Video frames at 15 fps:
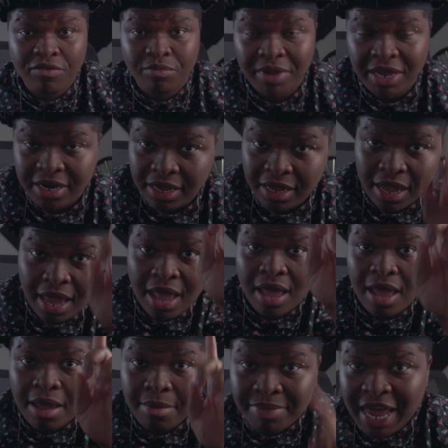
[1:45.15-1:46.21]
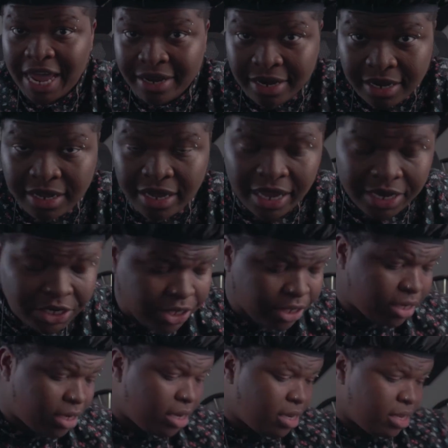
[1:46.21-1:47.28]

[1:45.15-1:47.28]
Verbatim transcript: have a meeting. Black delegation.